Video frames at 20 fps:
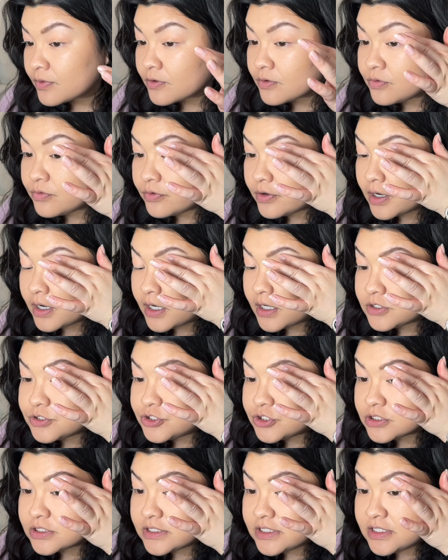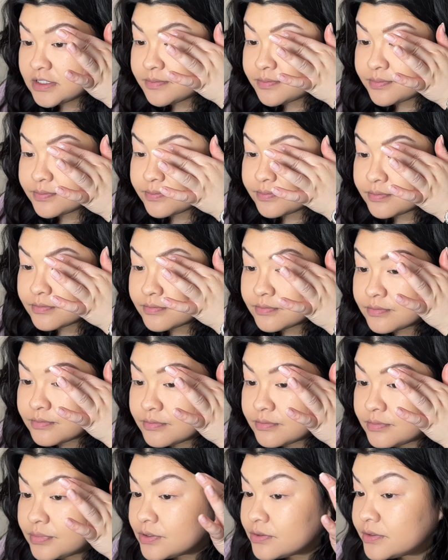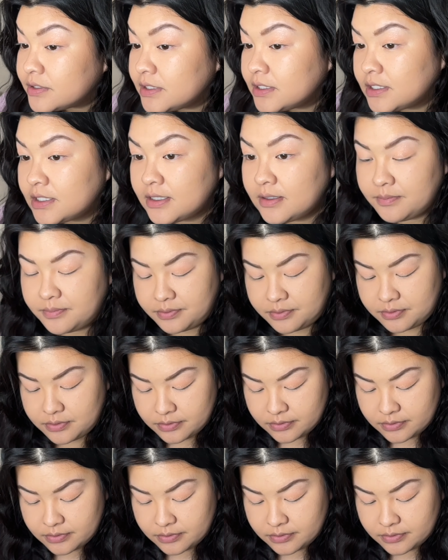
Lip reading: gradually building it up